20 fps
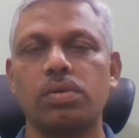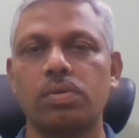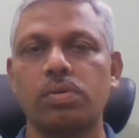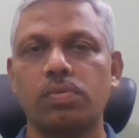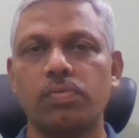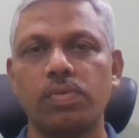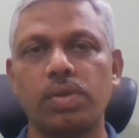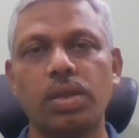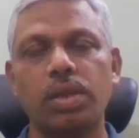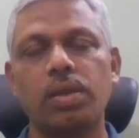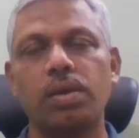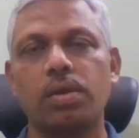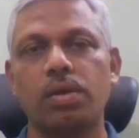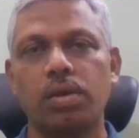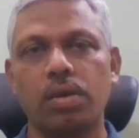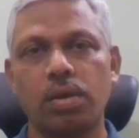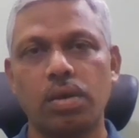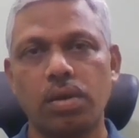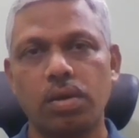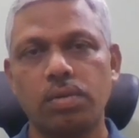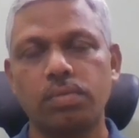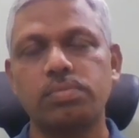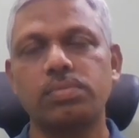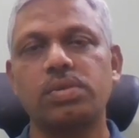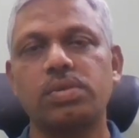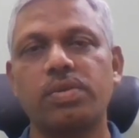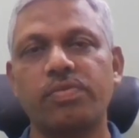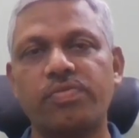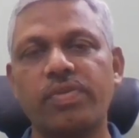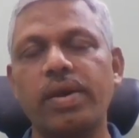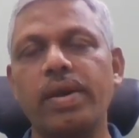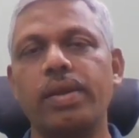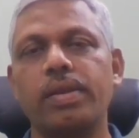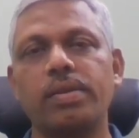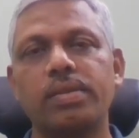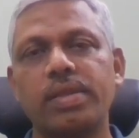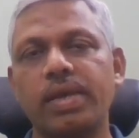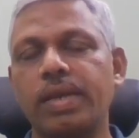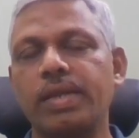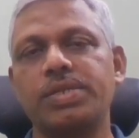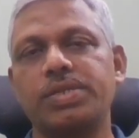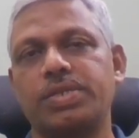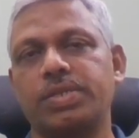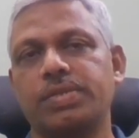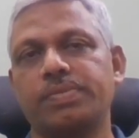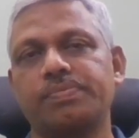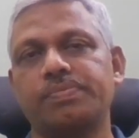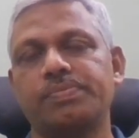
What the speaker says: will define the entity.